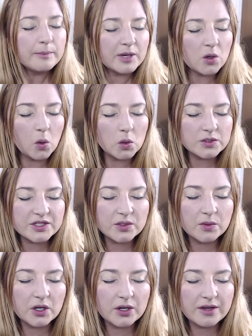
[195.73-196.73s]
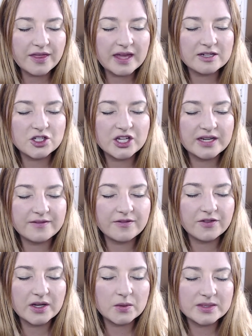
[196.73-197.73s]
but also earth energy and
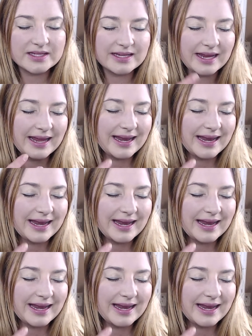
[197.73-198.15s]
frequency.